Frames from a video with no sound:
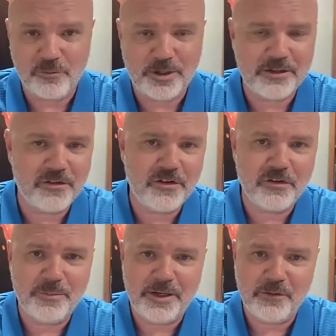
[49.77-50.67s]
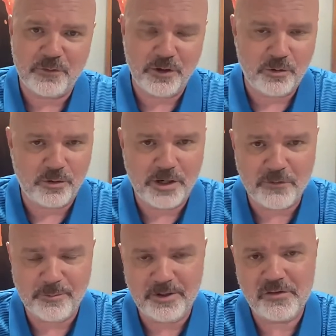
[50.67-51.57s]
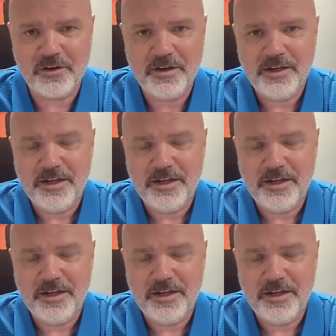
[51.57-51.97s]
does this mean for local governments? And